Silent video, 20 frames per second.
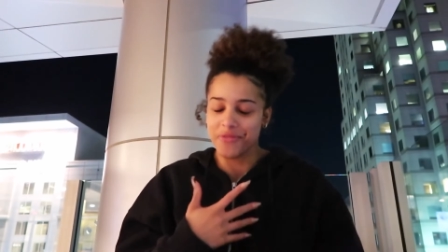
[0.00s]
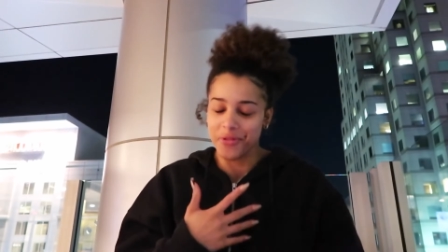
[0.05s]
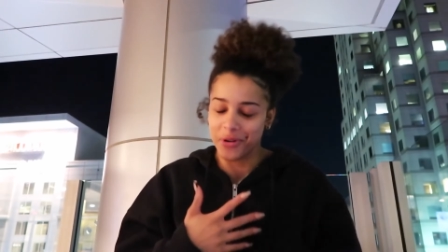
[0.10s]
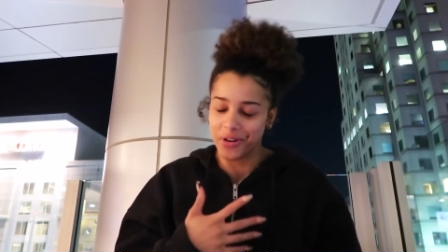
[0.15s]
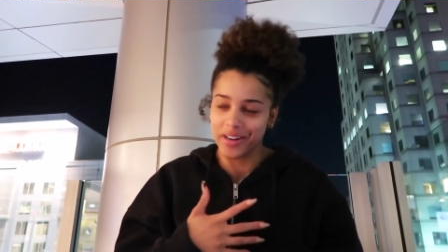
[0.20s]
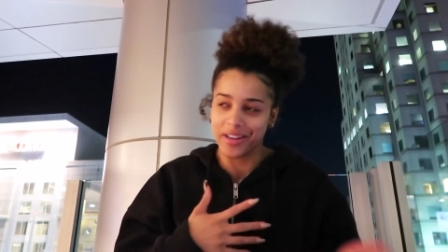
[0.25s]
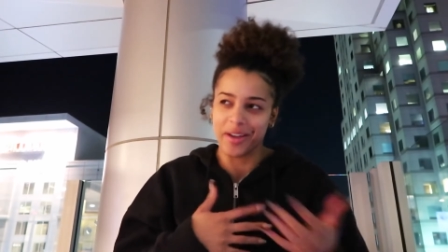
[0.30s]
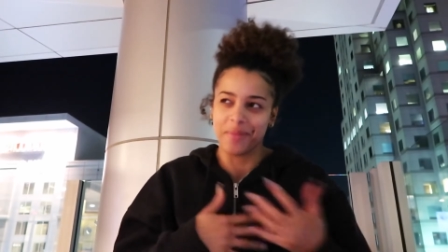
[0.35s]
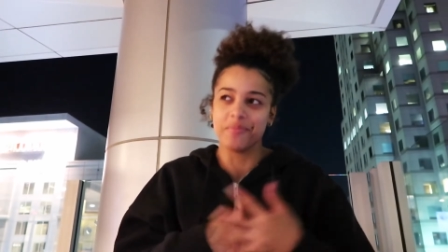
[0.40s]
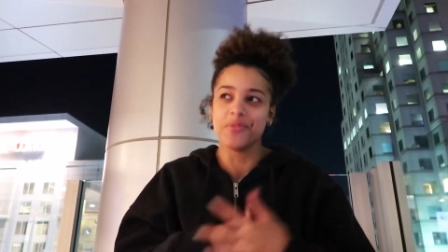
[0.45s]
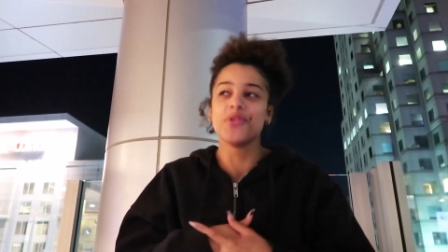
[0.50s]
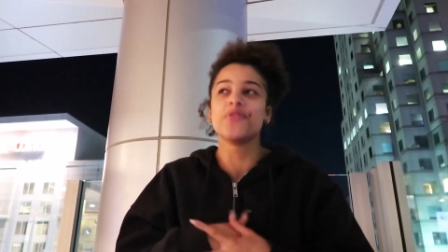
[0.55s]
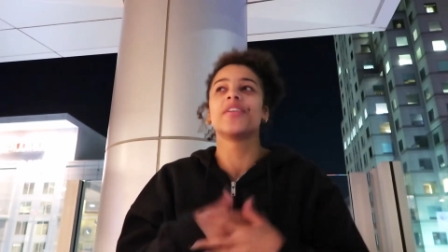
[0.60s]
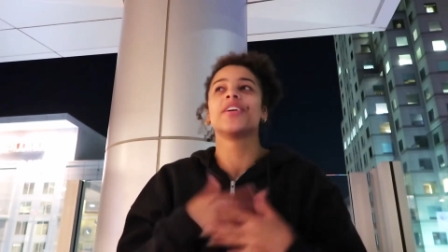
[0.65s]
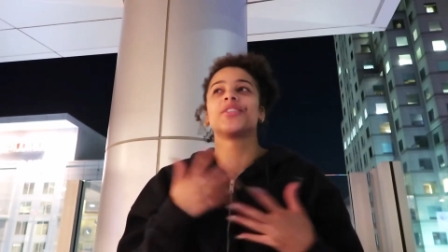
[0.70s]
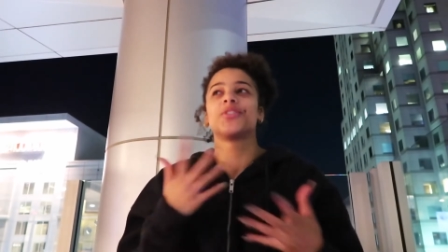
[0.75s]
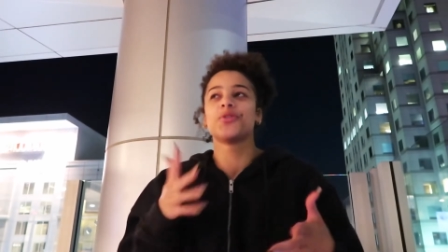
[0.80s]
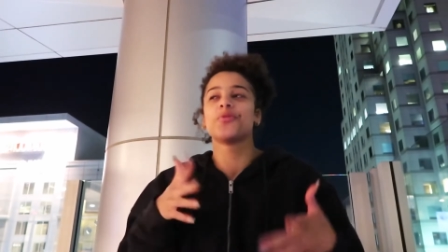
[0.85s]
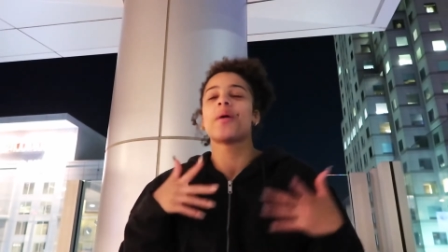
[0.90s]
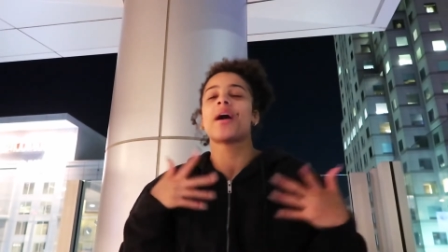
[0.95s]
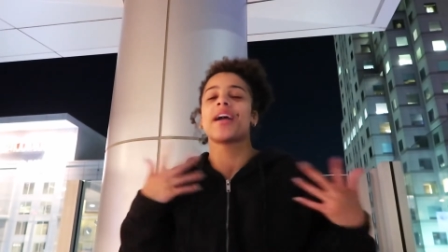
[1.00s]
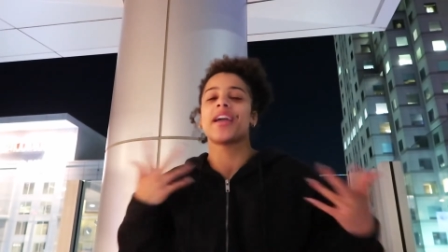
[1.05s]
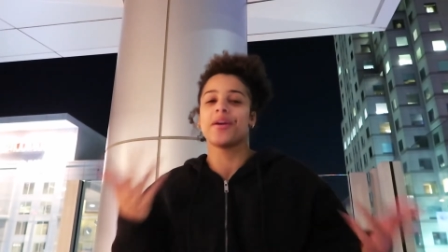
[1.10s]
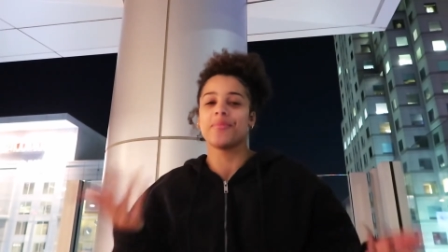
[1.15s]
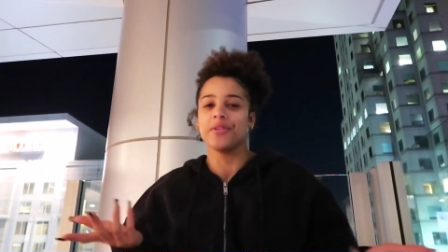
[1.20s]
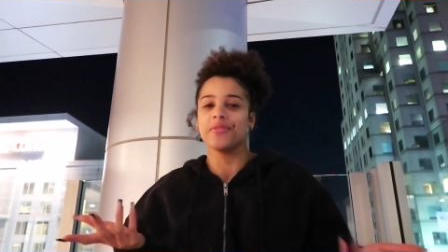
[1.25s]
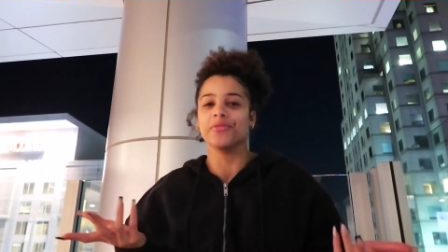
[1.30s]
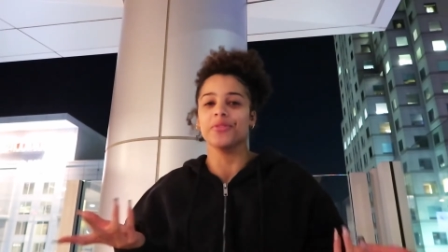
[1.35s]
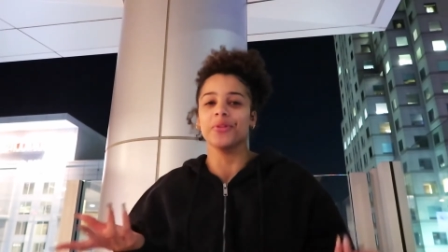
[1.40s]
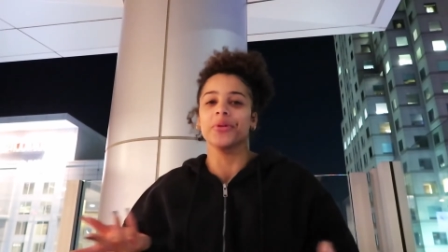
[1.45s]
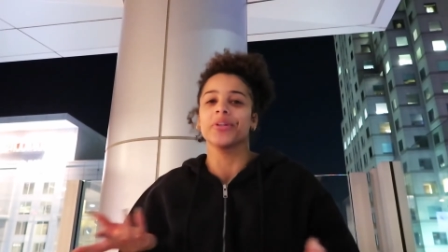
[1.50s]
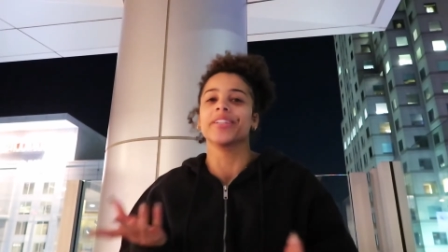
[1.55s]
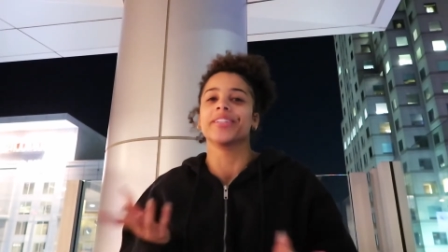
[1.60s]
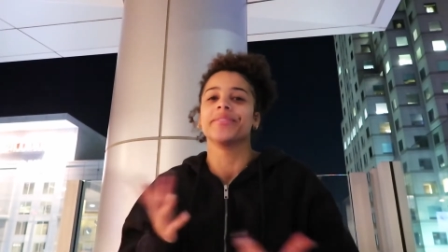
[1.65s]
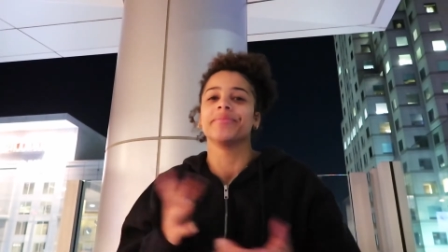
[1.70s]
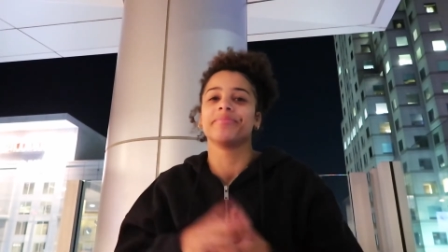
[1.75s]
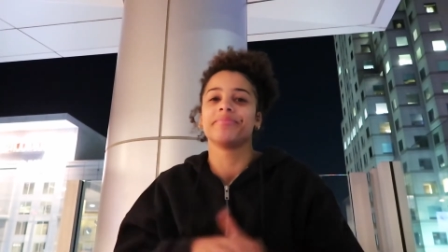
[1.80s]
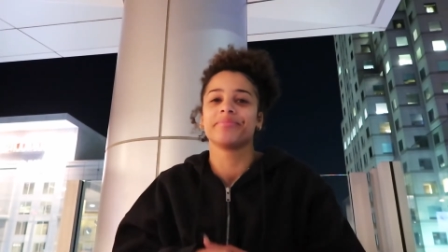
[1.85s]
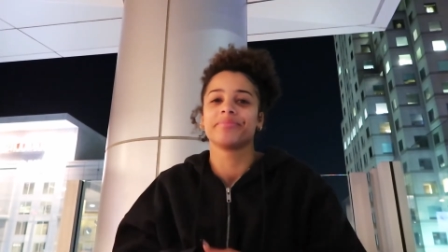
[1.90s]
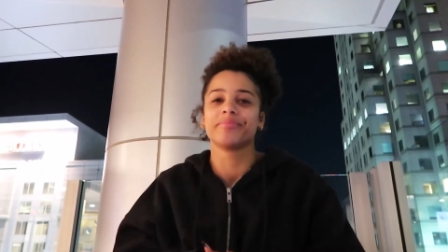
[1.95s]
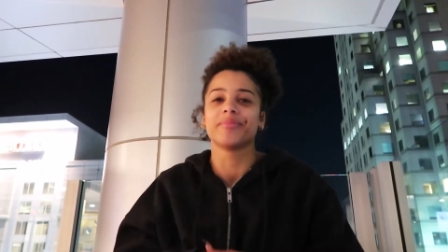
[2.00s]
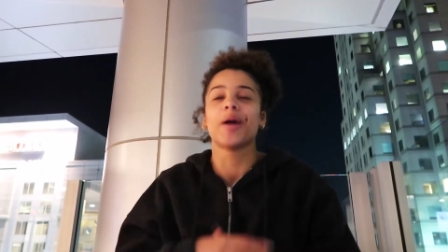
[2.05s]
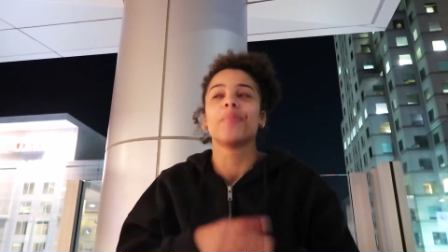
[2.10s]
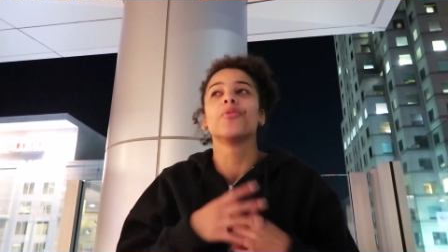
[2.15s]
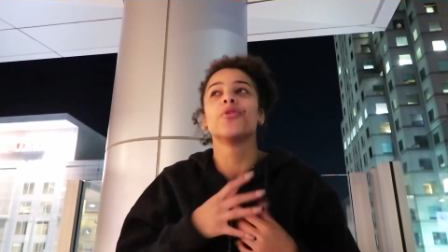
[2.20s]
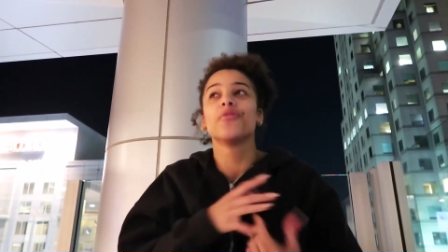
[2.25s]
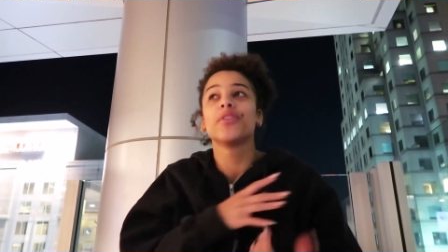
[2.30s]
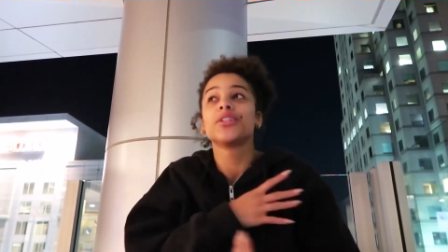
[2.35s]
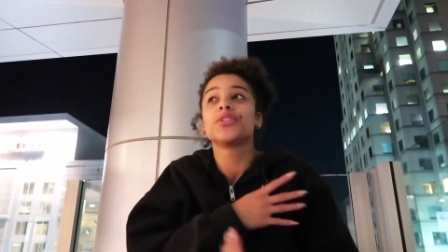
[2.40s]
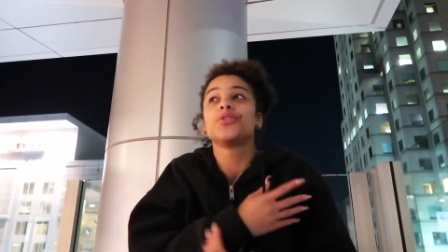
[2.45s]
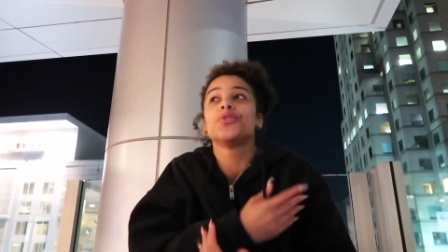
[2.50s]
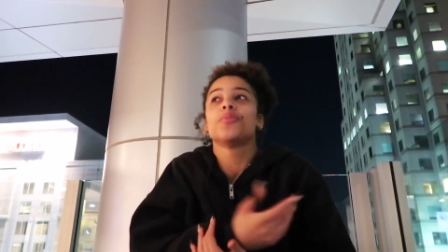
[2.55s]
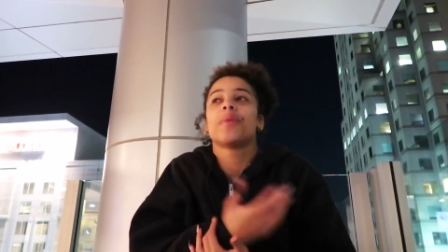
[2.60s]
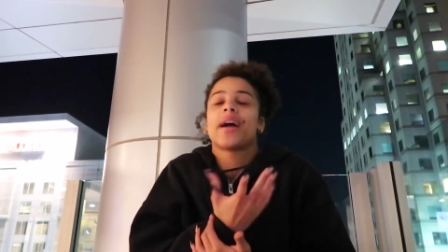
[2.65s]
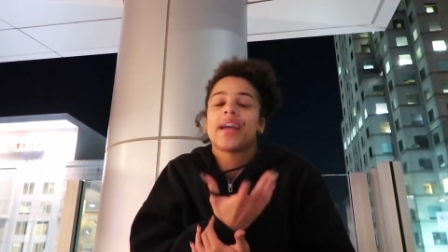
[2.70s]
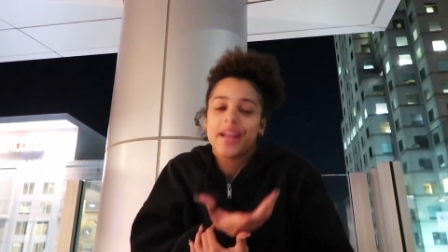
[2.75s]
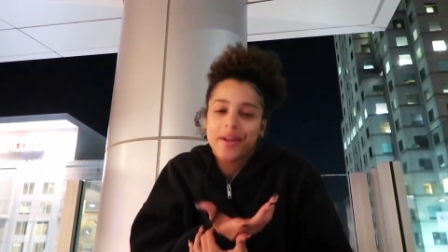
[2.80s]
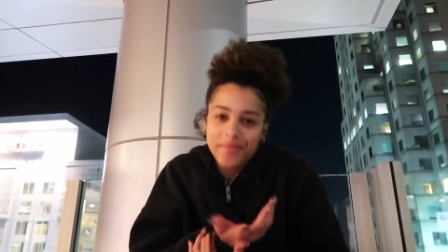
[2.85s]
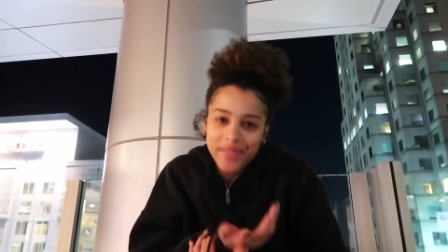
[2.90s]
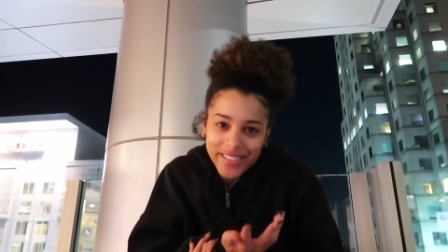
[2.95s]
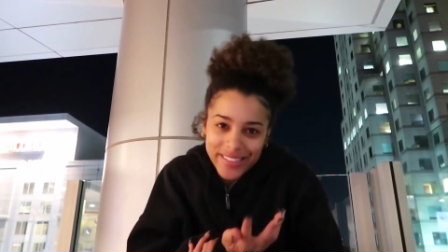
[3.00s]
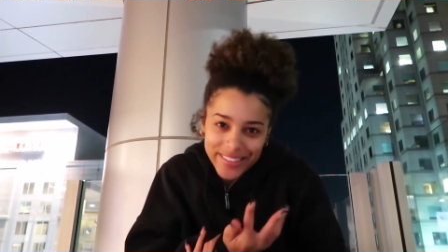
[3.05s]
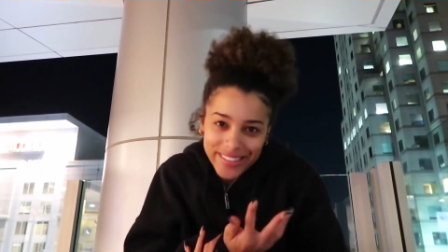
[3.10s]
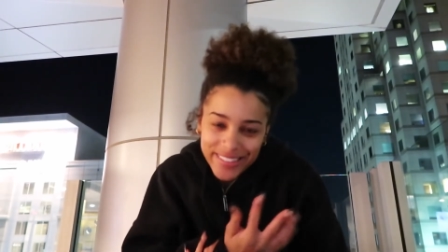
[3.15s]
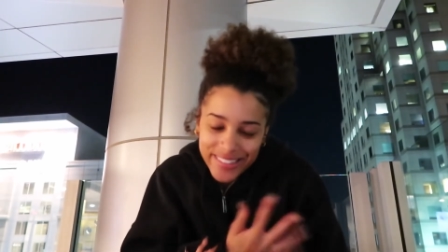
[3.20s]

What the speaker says: Florida. I'm moving to Miami, Florida. I'm moving to Miami.